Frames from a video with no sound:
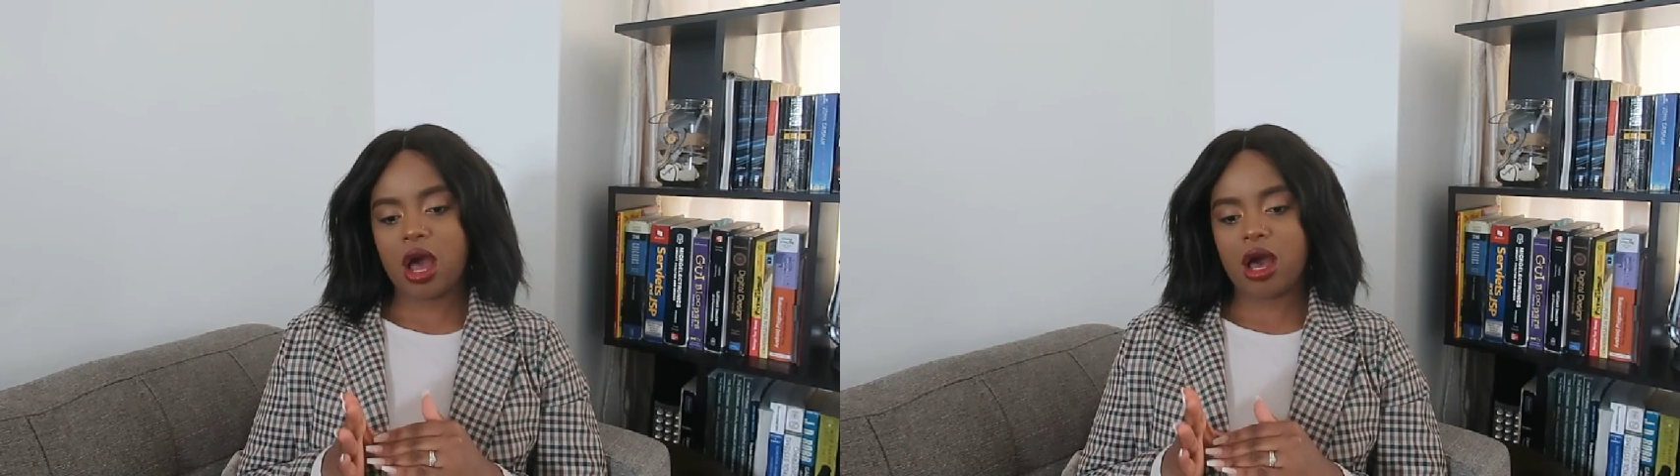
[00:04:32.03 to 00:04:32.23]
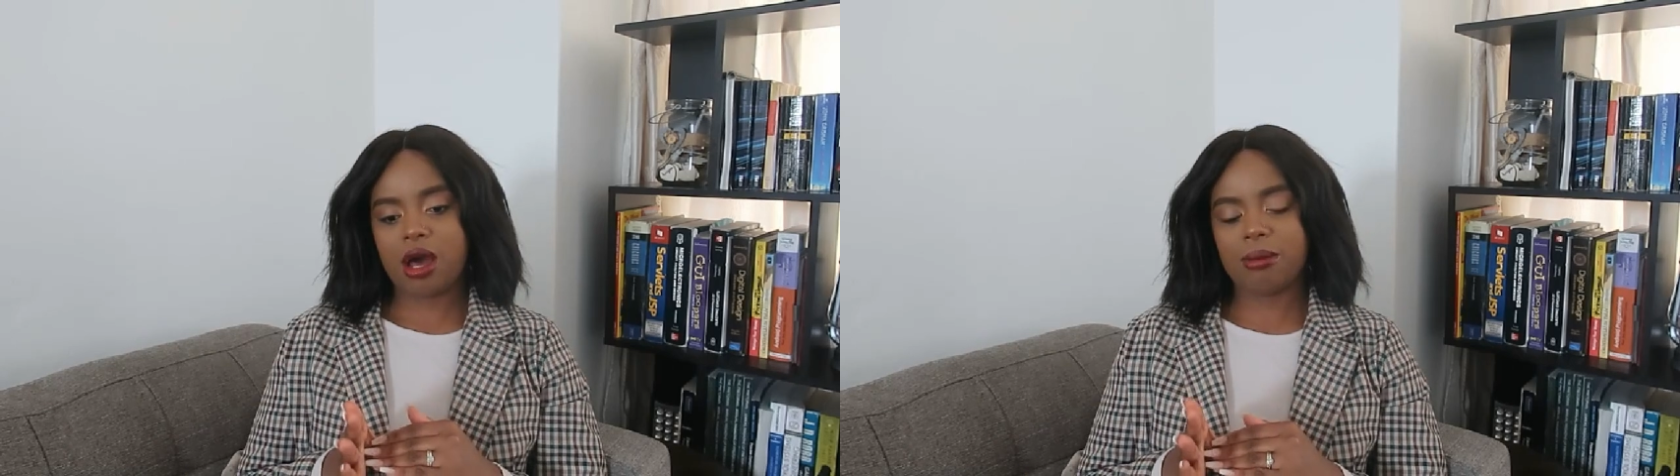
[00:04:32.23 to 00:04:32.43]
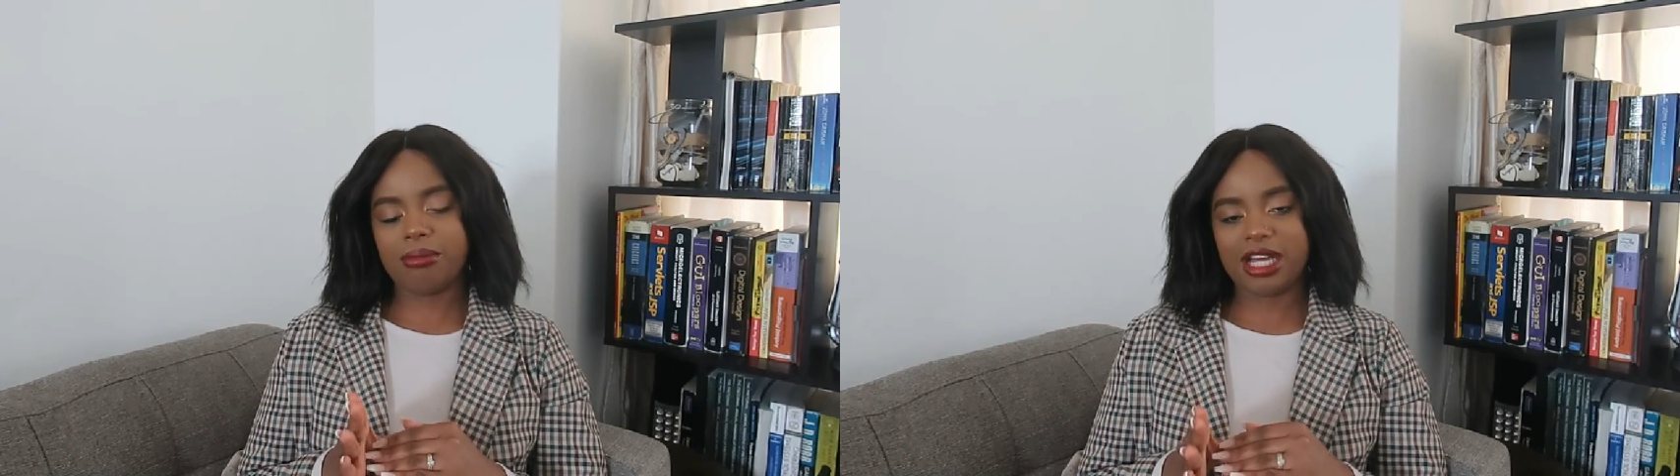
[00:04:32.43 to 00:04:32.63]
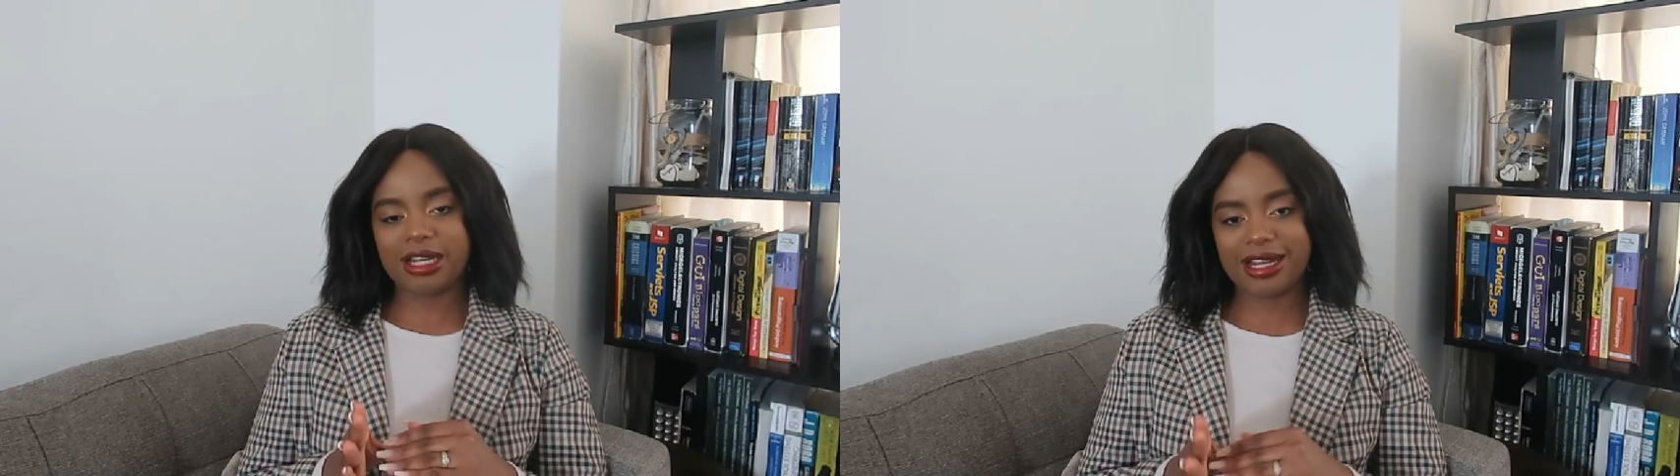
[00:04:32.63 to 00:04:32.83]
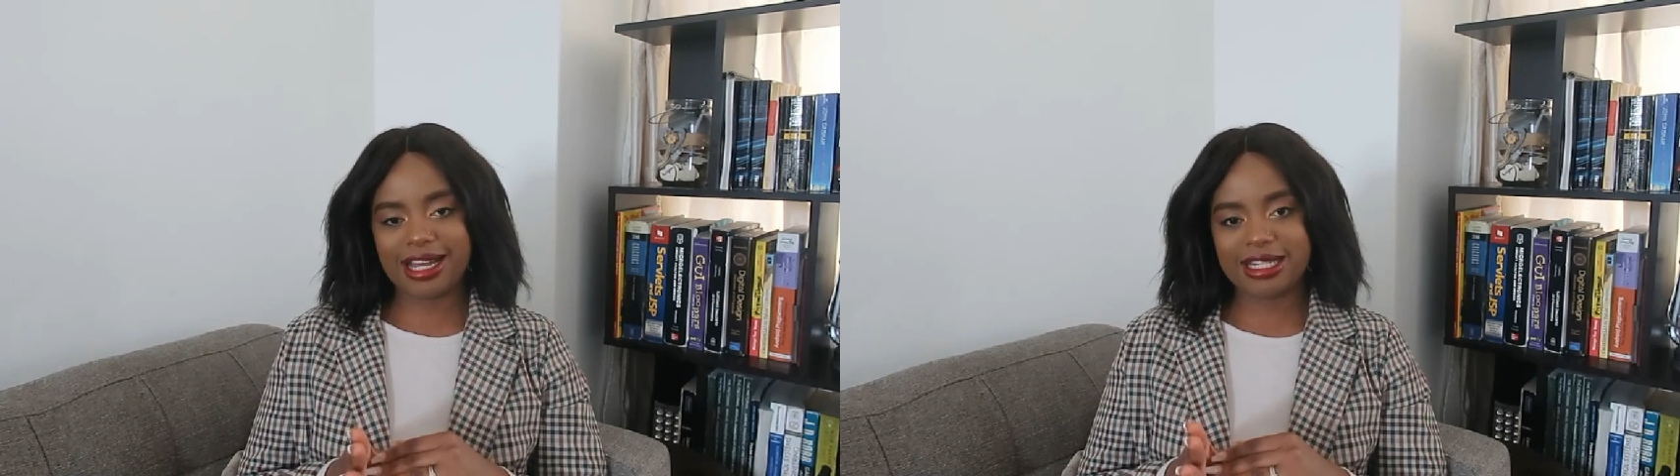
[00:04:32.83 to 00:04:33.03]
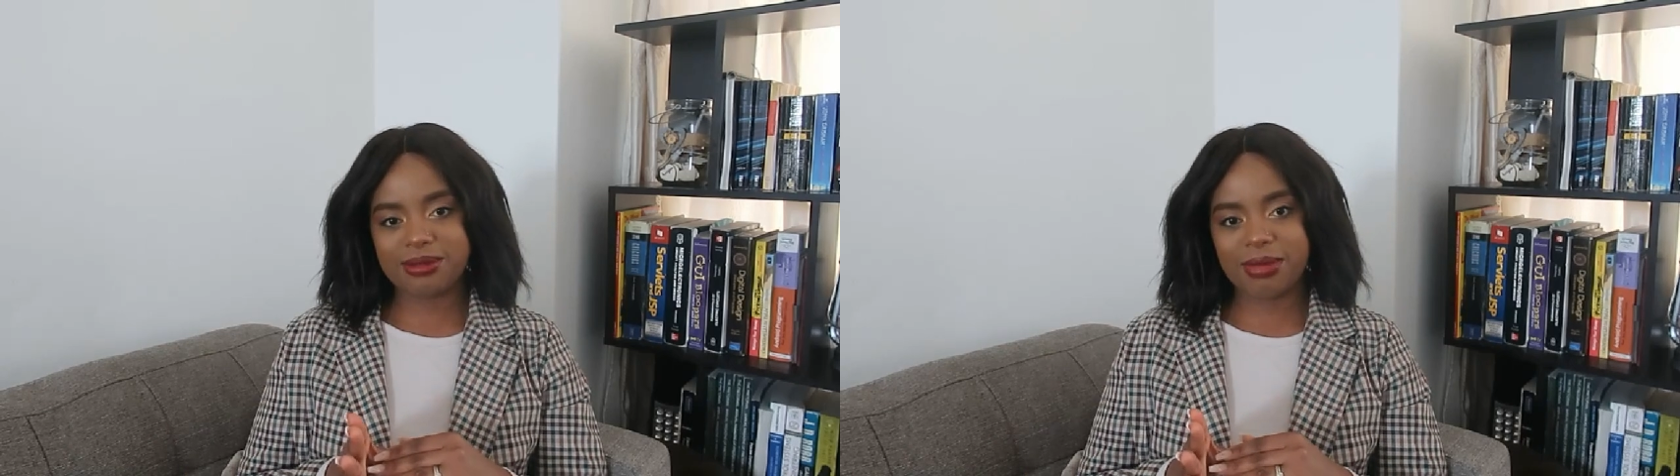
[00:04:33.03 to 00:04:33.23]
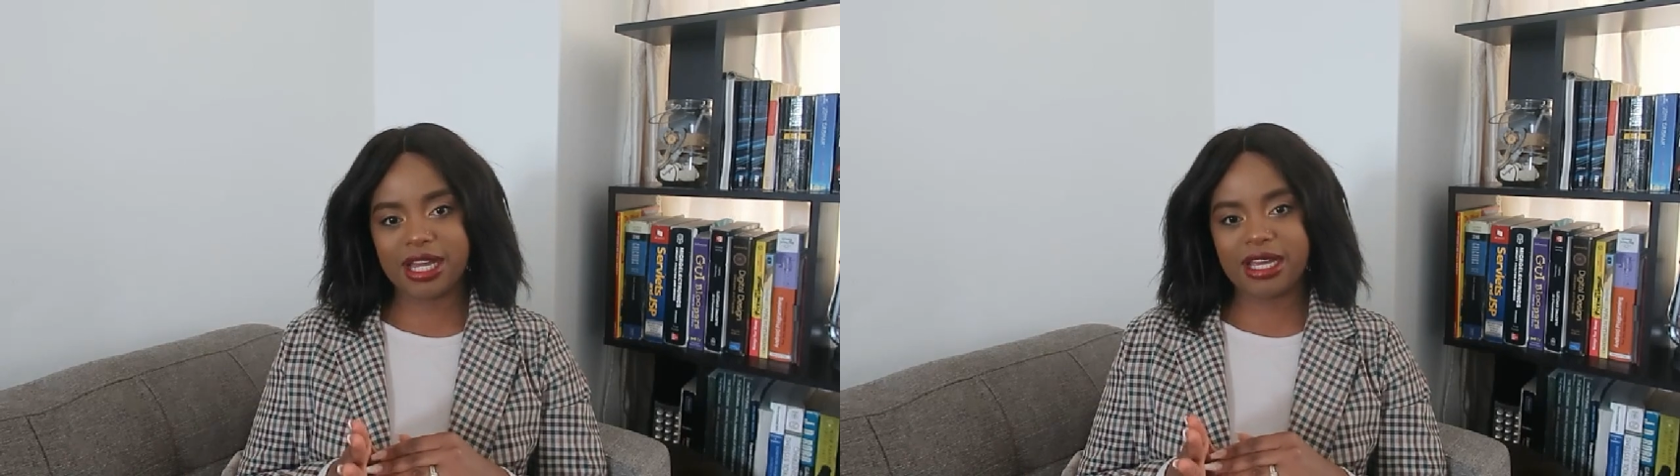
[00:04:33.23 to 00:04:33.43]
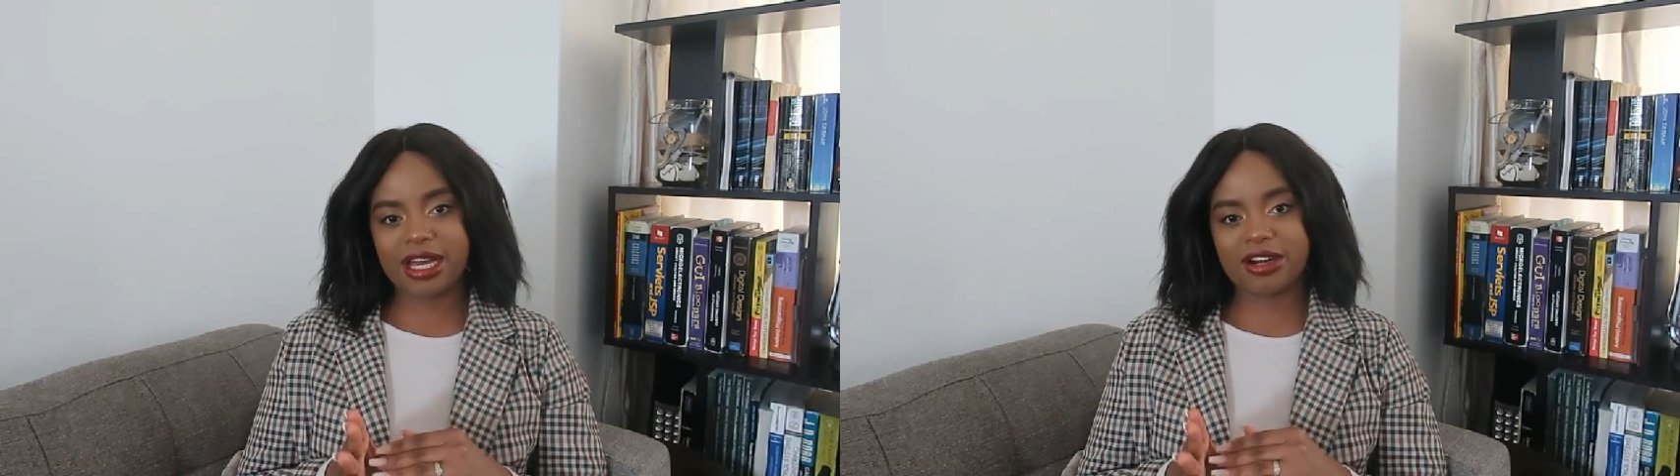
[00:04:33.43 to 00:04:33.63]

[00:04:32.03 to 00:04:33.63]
That night by